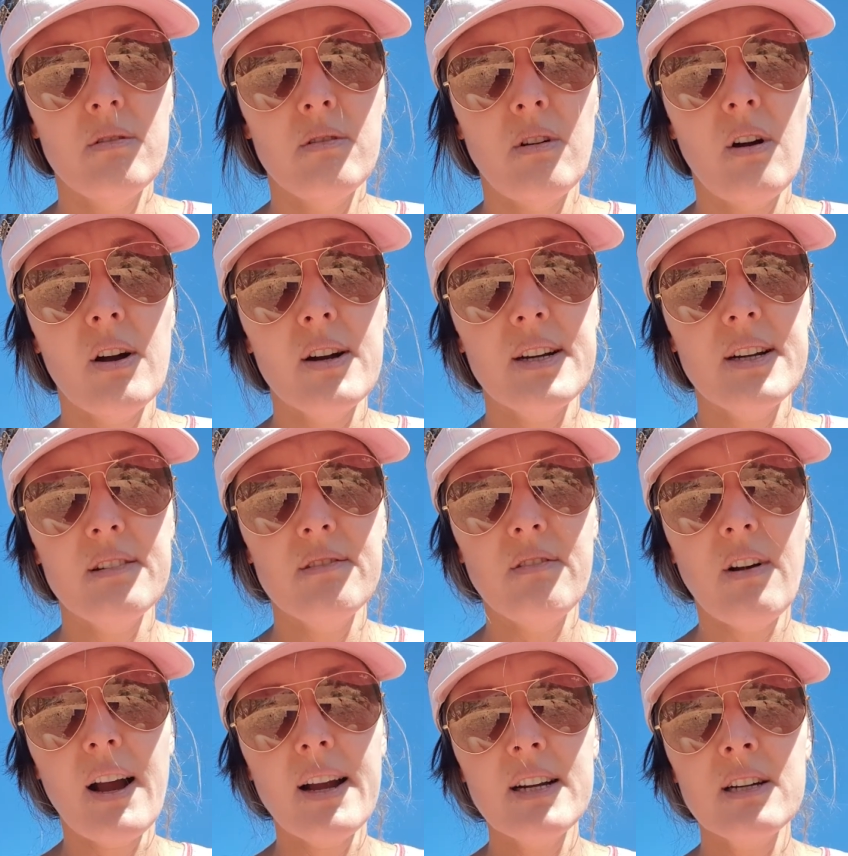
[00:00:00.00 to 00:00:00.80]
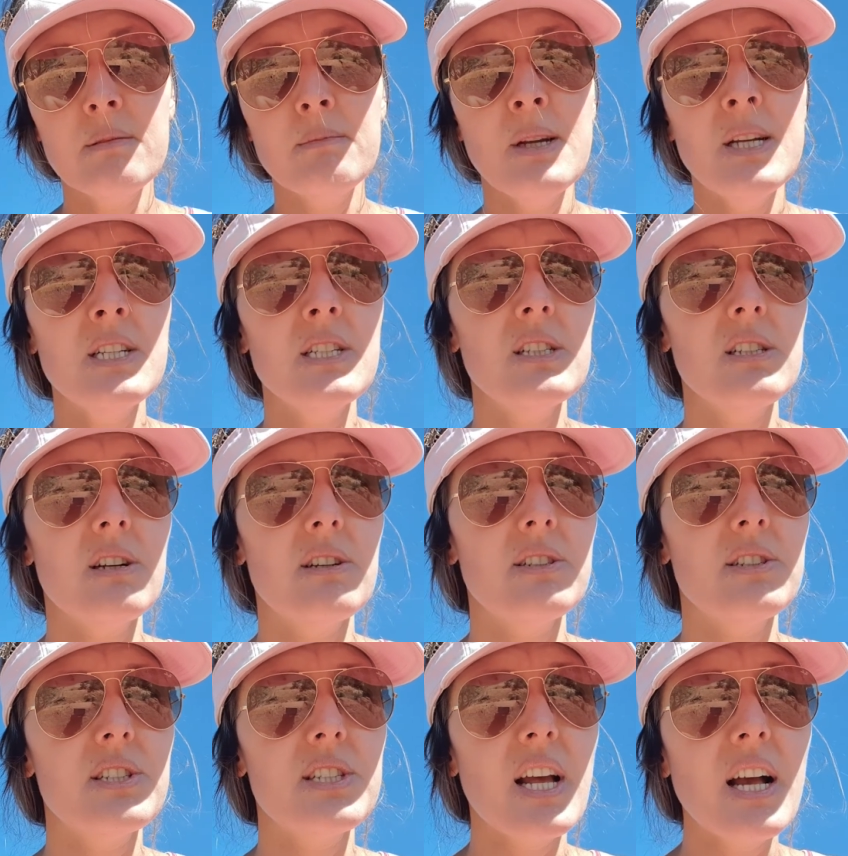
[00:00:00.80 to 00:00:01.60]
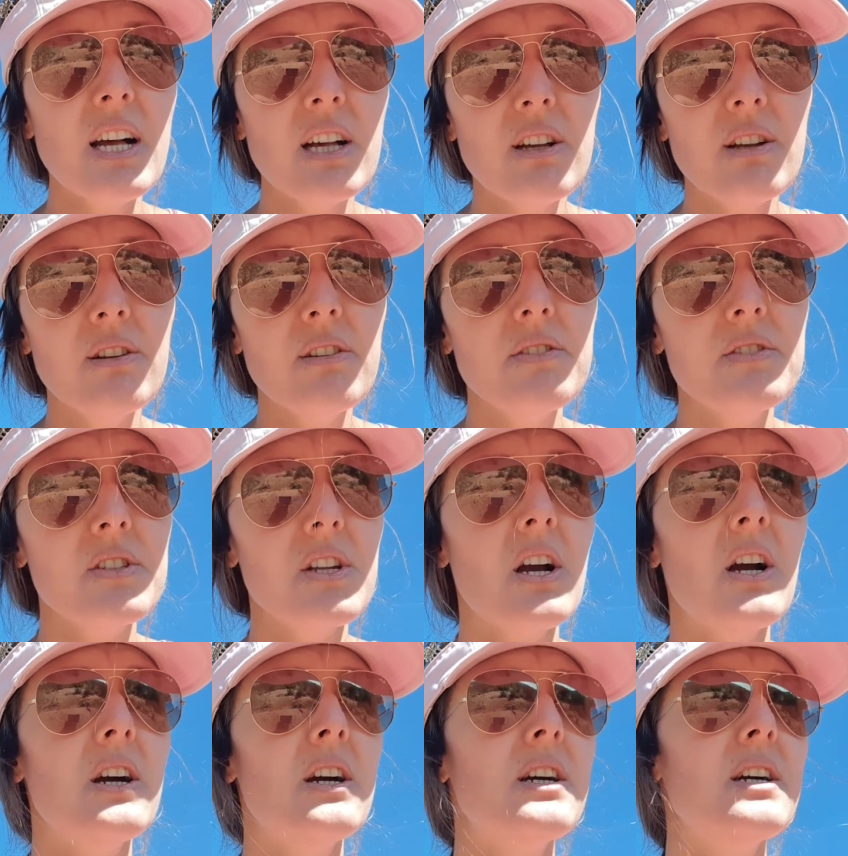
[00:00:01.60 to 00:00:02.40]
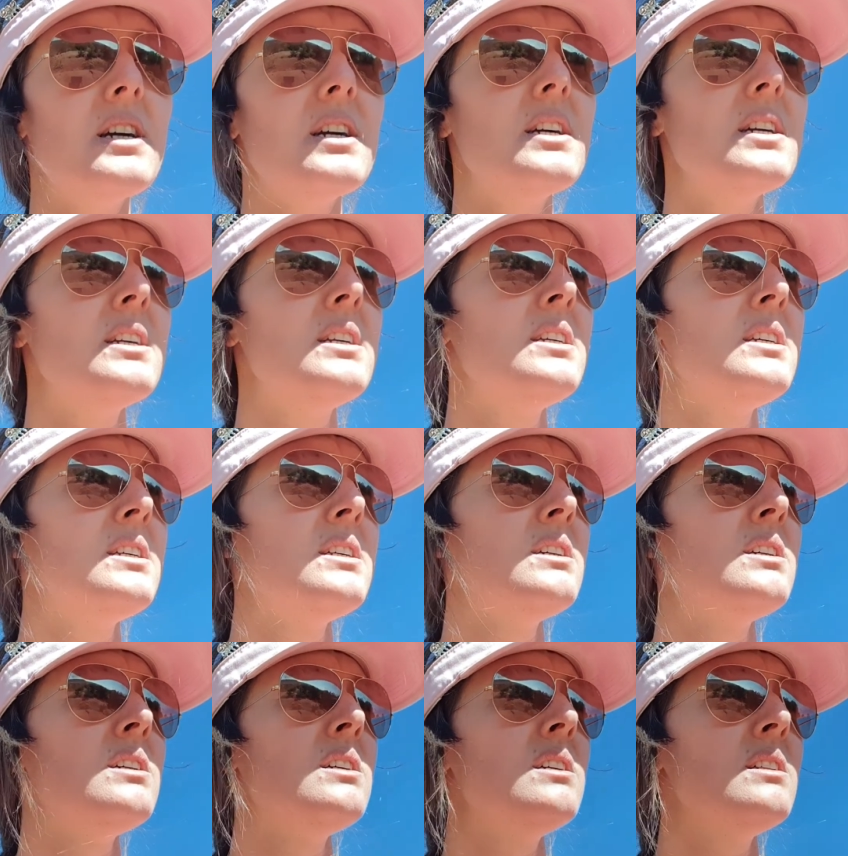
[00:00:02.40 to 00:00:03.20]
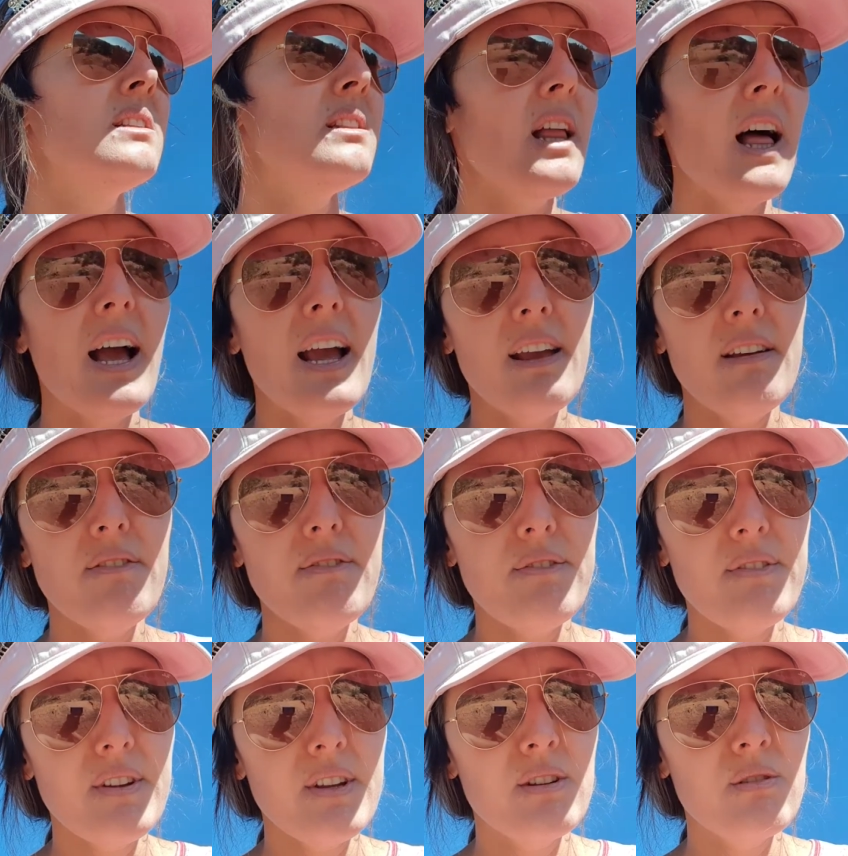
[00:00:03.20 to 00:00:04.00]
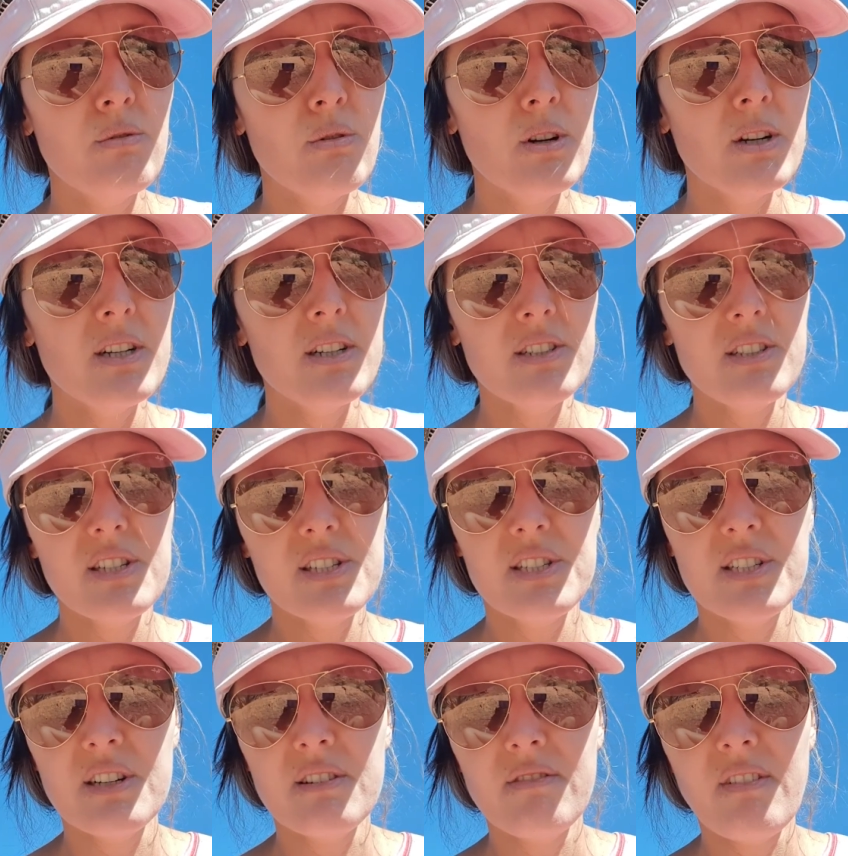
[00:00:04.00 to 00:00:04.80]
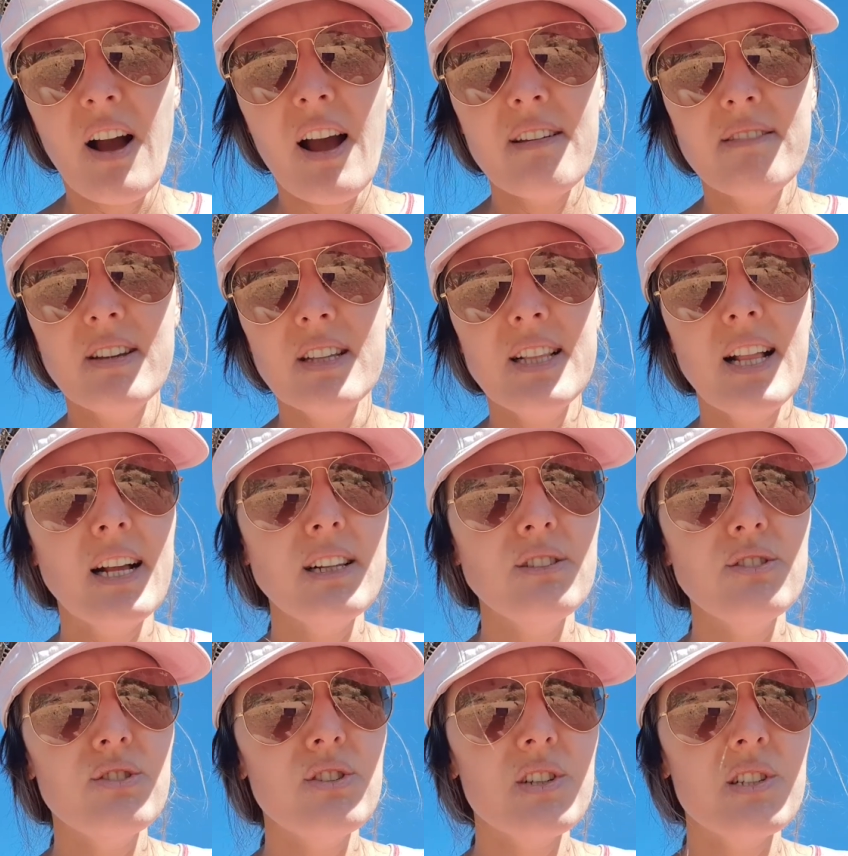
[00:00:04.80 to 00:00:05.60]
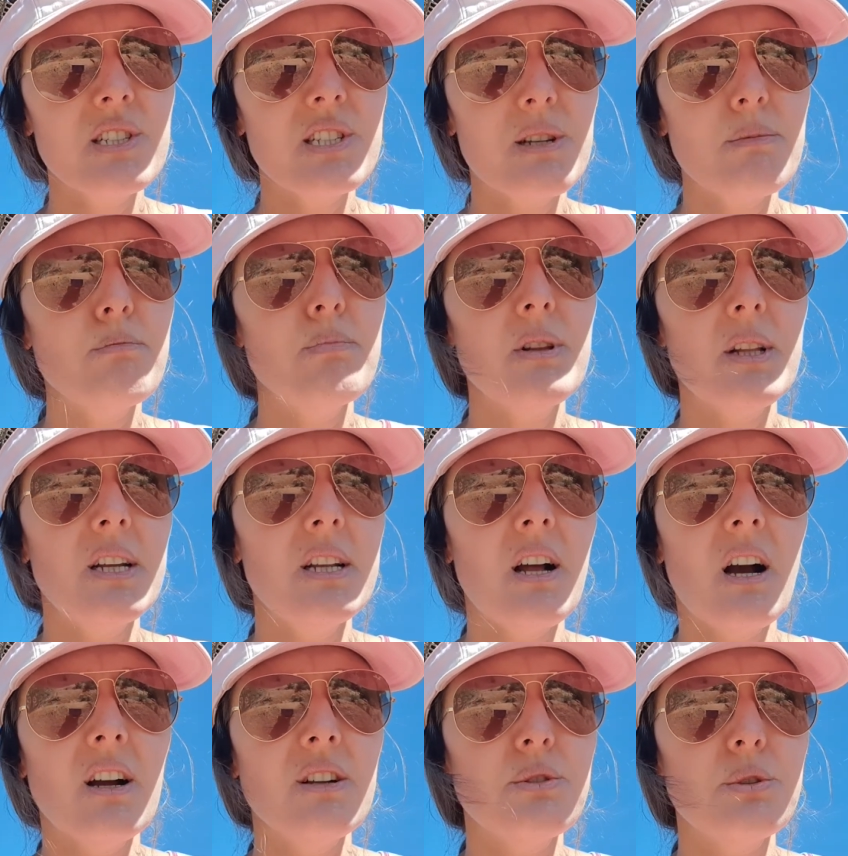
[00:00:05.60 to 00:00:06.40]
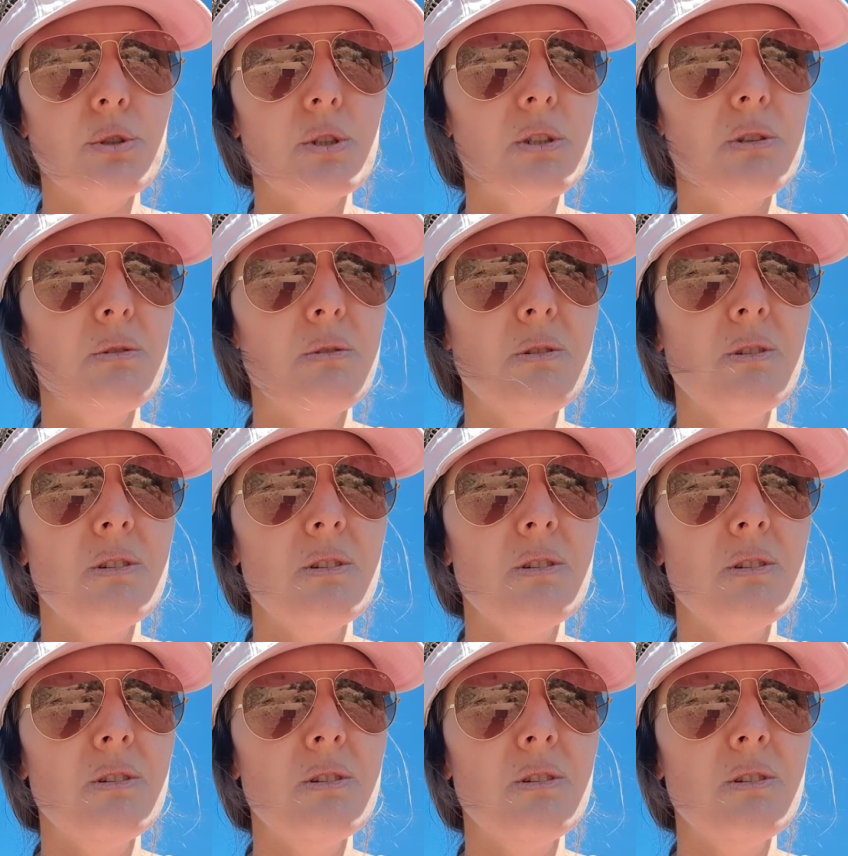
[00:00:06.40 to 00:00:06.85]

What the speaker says: our environments, ourselves, our life in order to survive. And that's just simply not true.